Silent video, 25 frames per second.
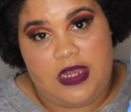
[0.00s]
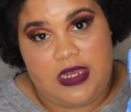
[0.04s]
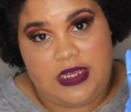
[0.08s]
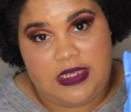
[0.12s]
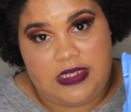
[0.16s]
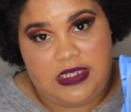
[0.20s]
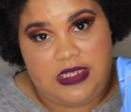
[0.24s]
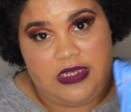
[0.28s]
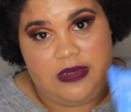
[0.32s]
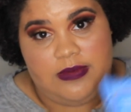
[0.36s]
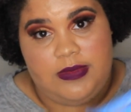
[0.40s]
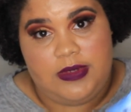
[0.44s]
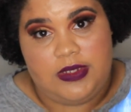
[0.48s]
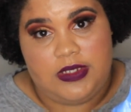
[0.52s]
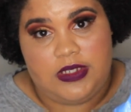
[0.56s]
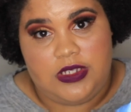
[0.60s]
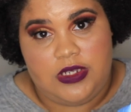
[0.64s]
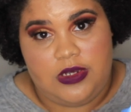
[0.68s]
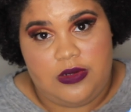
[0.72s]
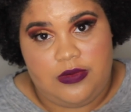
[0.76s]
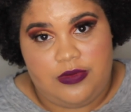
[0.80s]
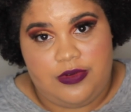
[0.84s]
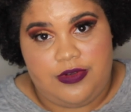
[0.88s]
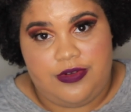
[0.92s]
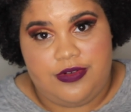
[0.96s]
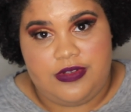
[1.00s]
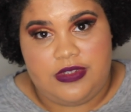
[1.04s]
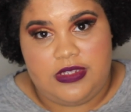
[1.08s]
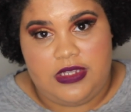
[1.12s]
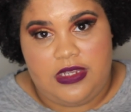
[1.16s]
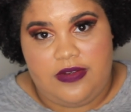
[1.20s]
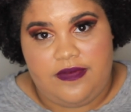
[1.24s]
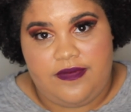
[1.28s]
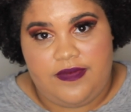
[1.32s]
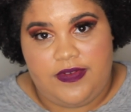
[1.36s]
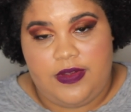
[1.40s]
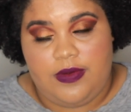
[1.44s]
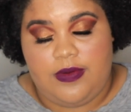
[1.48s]
noxzema, toner,
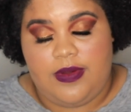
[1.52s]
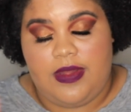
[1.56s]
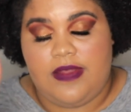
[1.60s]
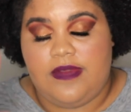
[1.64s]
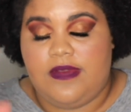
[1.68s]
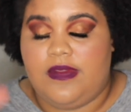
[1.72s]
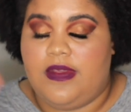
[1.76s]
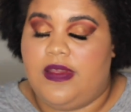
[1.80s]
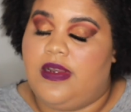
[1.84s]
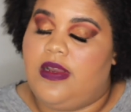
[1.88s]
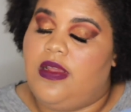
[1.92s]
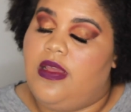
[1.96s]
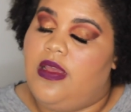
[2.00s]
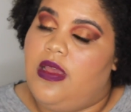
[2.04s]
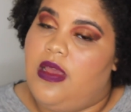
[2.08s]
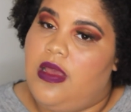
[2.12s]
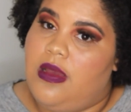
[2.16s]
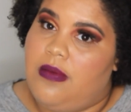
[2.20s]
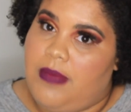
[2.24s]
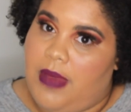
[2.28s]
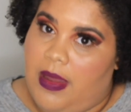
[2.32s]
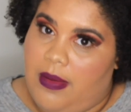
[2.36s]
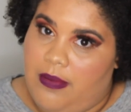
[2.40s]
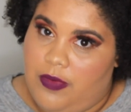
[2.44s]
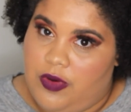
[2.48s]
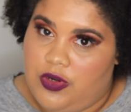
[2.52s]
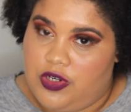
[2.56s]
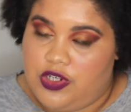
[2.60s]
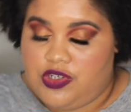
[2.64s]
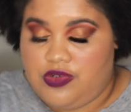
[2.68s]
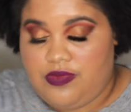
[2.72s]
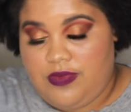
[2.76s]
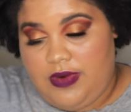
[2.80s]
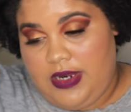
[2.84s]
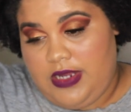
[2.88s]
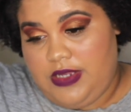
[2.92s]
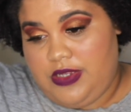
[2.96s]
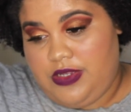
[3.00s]
Cetaphil, and then my
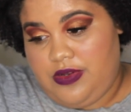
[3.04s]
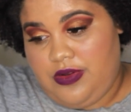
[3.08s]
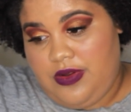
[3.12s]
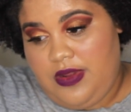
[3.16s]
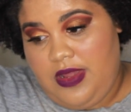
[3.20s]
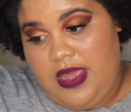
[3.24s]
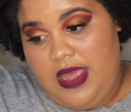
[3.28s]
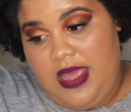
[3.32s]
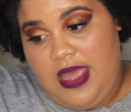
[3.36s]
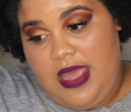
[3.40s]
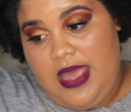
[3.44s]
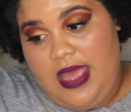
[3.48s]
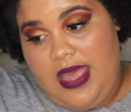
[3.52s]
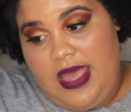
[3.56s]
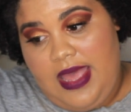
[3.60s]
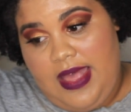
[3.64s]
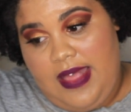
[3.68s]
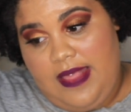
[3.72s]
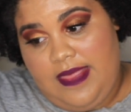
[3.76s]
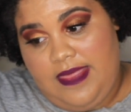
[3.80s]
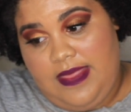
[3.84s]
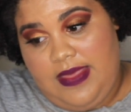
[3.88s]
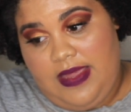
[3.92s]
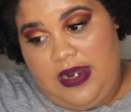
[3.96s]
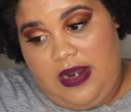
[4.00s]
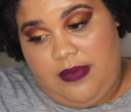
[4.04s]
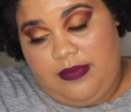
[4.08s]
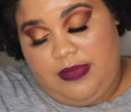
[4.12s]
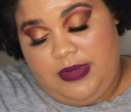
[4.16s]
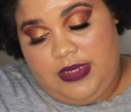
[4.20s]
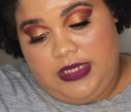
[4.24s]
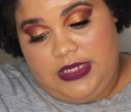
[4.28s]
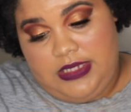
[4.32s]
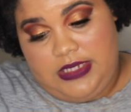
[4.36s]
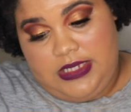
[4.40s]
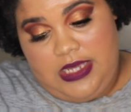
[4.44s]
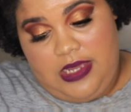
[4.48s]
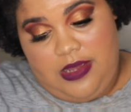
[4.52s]
moisturizer. And then I'm
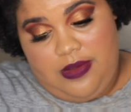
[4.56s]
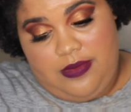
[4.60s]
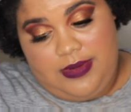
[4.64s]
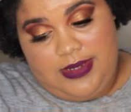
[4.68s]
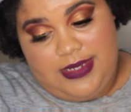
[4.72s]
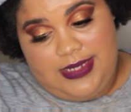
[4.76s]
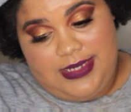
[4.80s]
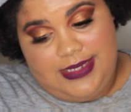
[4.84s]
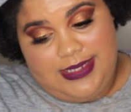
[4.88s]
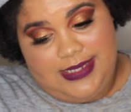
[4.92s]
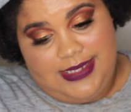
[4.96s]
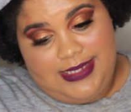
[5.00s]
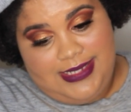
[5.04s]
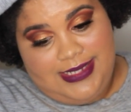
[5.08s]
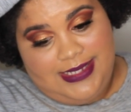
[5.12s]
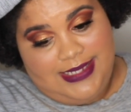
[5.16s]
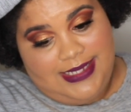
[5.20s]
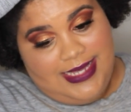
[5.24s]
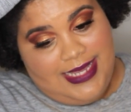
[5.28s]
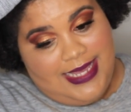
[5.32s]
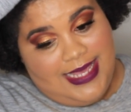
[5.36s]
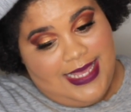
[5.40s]
good to go, because